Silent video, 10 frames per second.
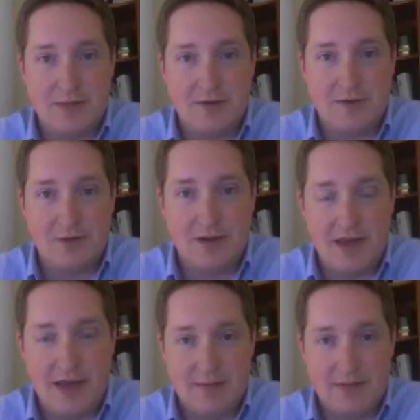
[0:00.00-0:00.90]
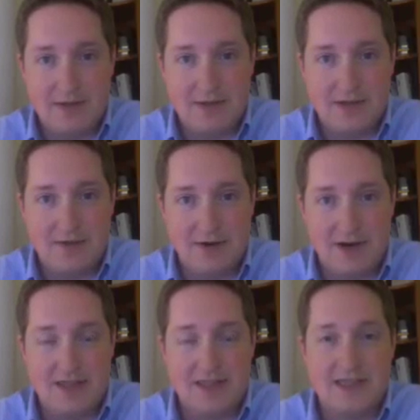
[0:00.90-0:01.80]
of one of the episodes of
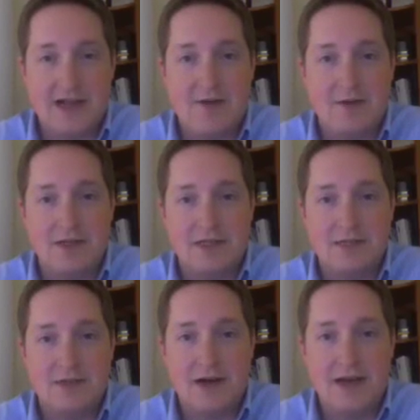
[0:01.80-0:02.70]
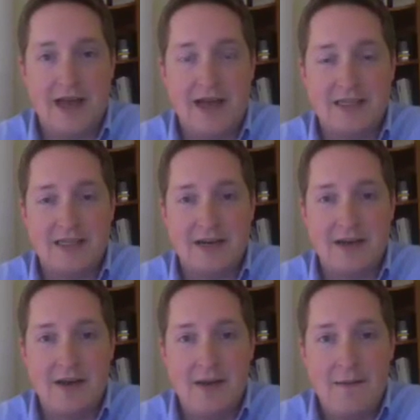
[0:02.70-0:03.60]
Across the Sound, which is his podcast.
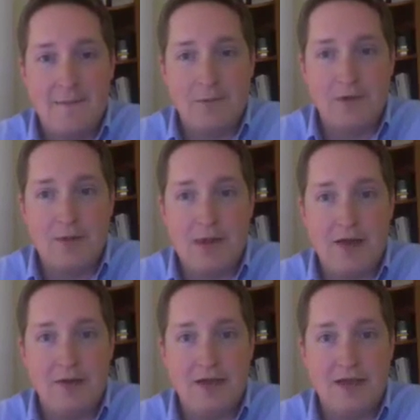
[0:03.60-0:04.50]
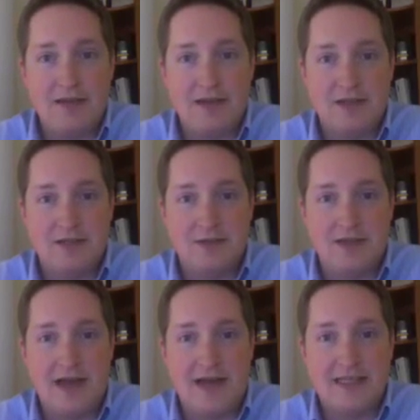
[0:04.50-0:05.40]
And really my only contention
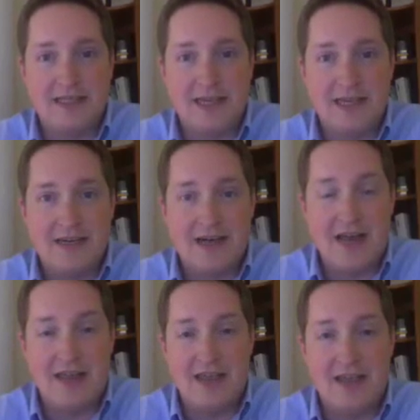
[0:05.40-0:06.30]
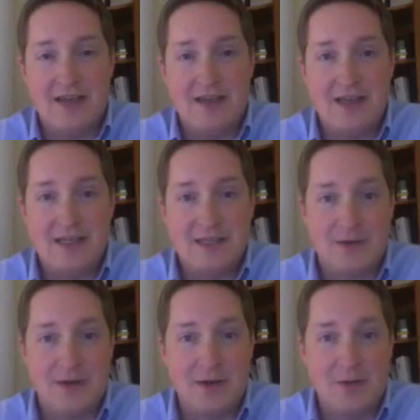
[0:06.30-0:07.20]
with that is that I think he
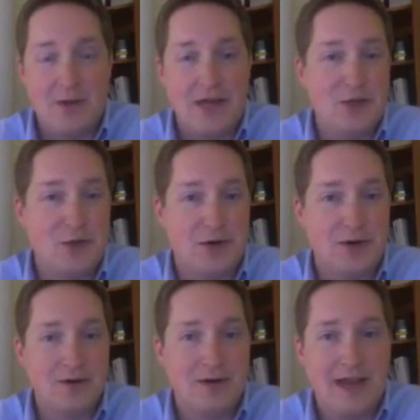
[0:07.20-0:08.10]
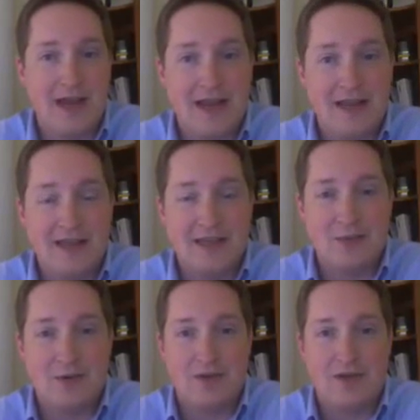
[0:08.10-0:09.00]
sold it way short, and I think it's
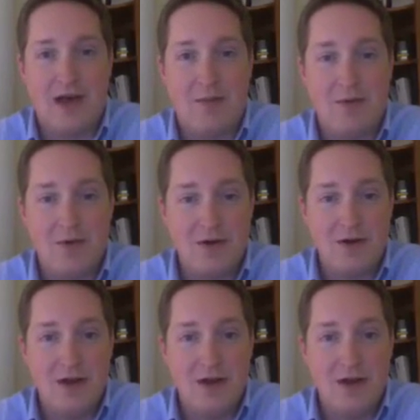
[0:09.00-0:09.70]
worth a lot more.